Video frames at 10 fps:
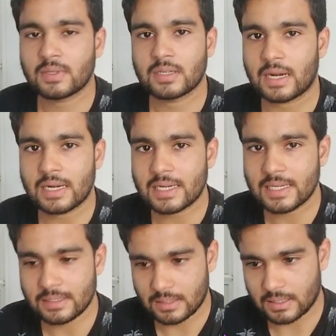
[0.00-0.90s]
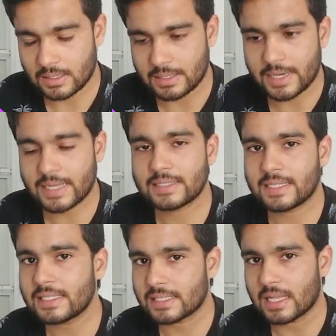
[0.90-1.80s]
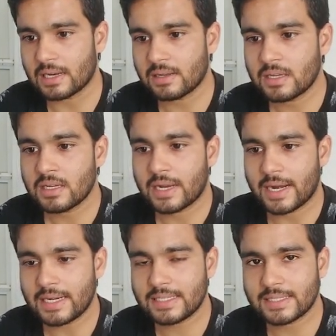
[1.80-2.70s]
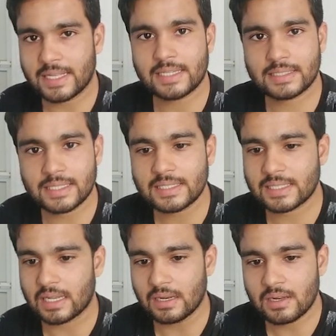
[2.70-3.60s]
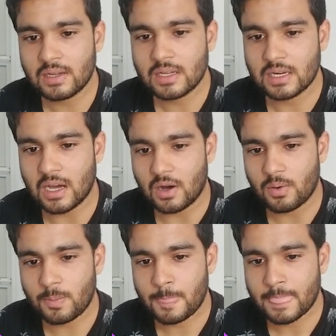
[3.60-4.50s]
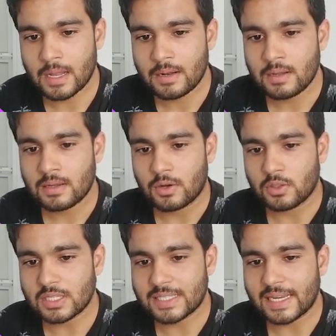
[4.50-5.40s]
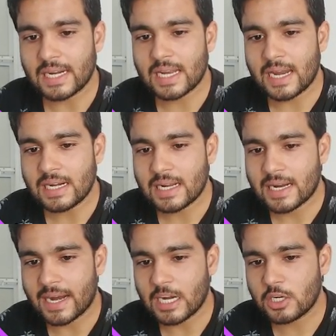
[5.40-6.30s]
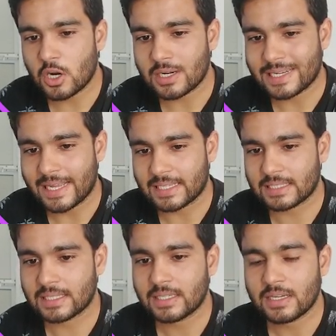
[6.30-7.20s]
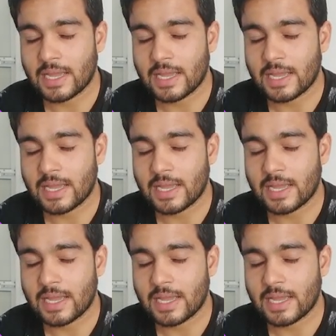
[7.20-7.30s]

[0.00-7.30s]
Currently next is null, heads next is null. Now on the second line, head.next